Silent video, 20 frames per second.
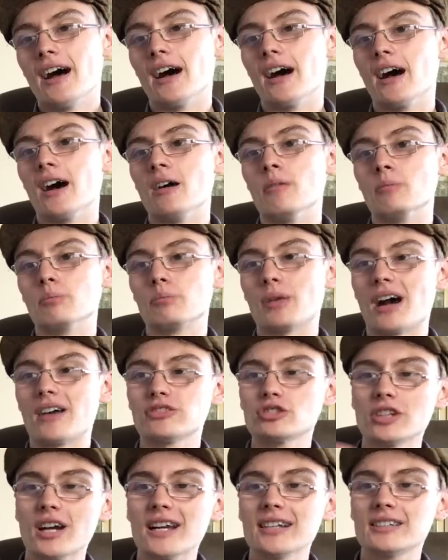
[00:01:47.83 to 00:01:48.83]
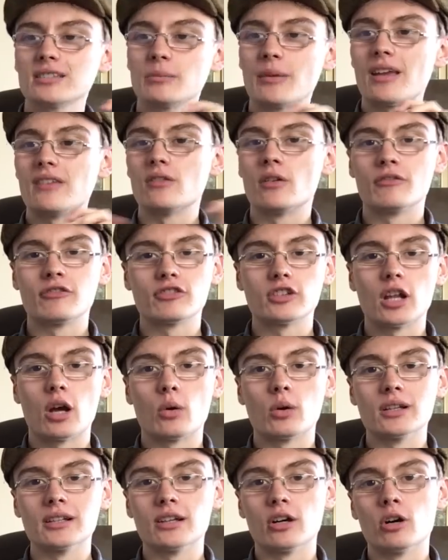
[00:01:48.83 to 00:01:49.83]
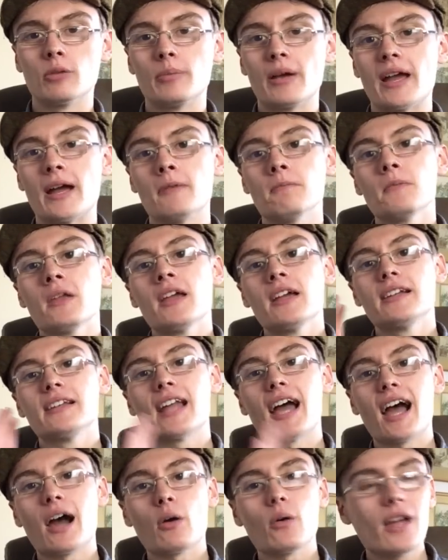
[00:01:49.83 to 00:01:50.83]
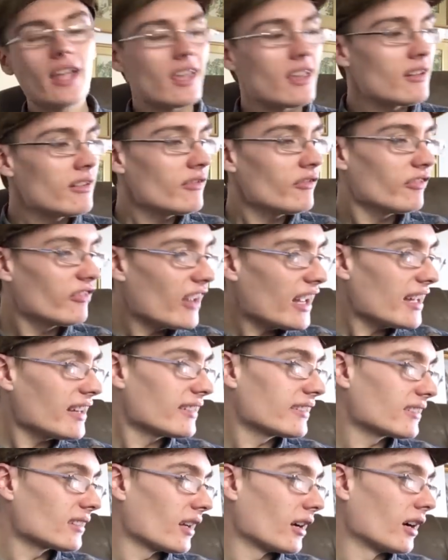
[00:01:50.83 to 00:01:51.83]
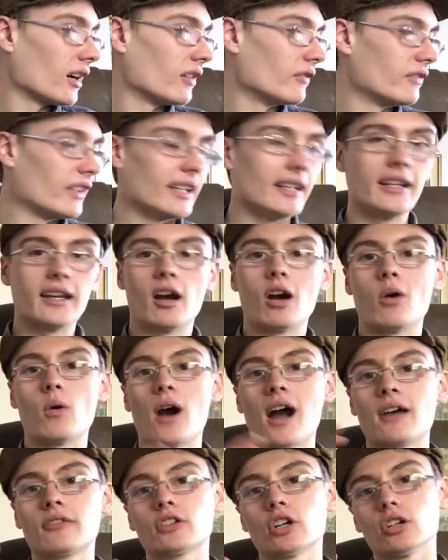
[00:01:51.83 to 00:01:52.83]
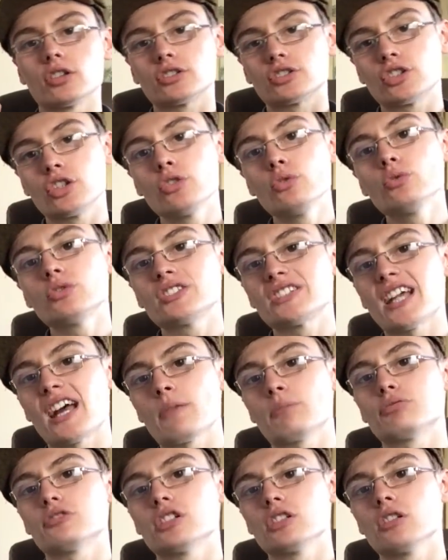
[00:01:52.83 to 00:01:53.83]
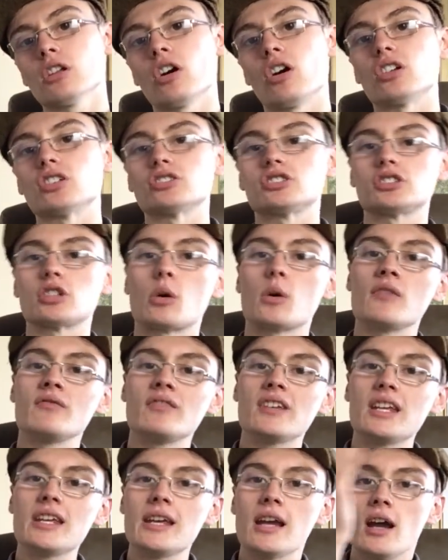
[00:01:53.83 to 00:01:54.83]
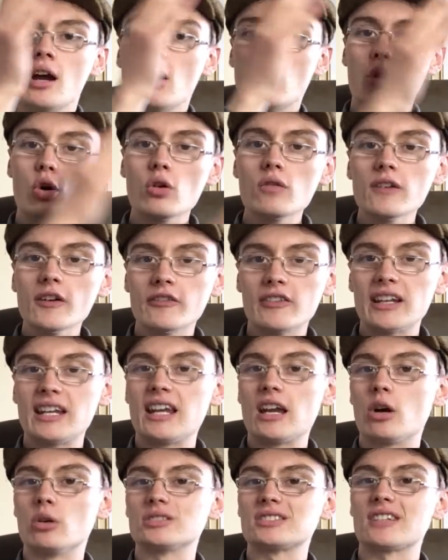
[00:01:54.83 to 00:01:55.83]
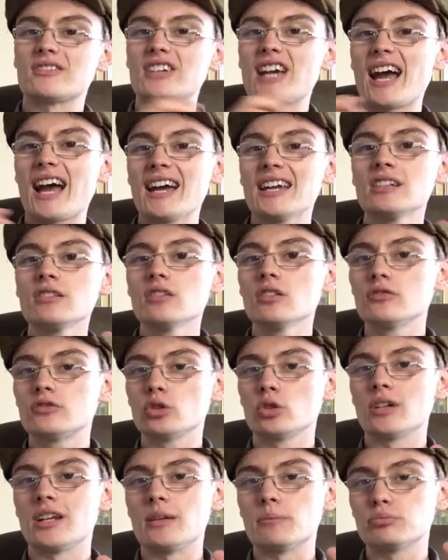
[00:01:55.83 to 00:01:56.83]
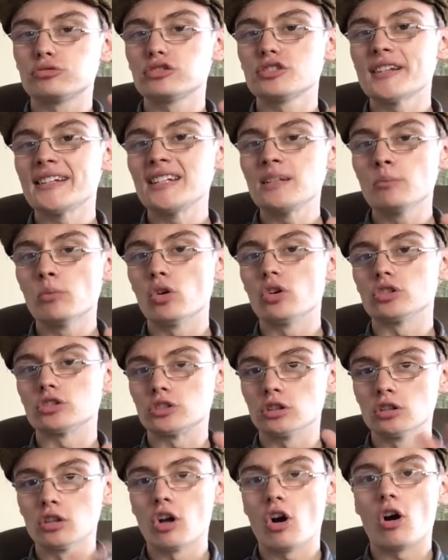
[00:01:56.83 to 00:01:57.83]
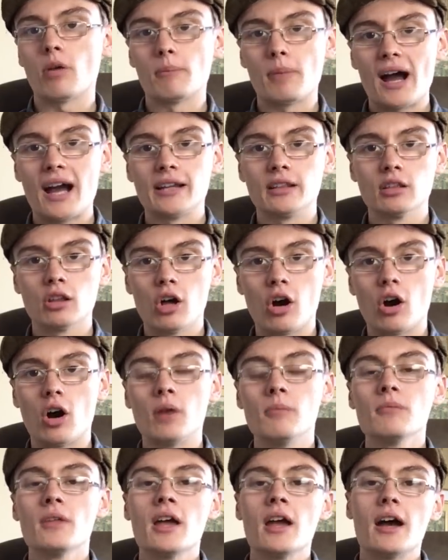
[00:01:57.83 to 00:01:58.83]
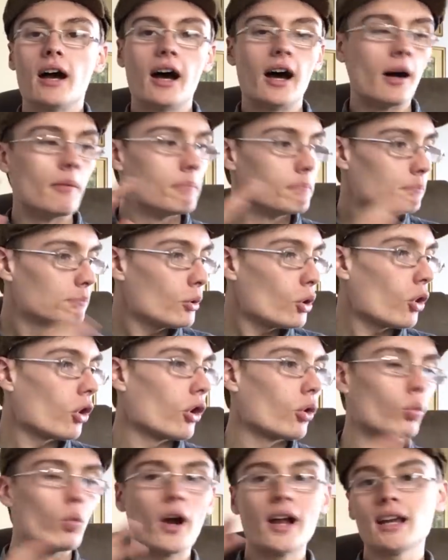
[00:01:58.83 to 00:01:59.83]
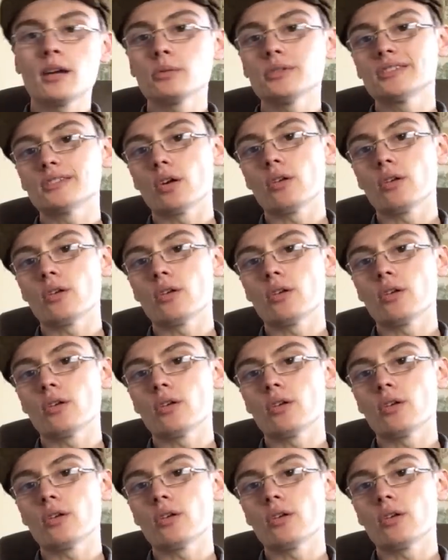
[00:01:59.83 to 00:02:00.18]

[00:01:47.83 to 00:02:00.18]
um, but I've tried to make them flow a little bit. Now, in this uh, video, I've got two separate lots. So in the other videos, I've kind of done it pretty much lot by lot. Um, but when I was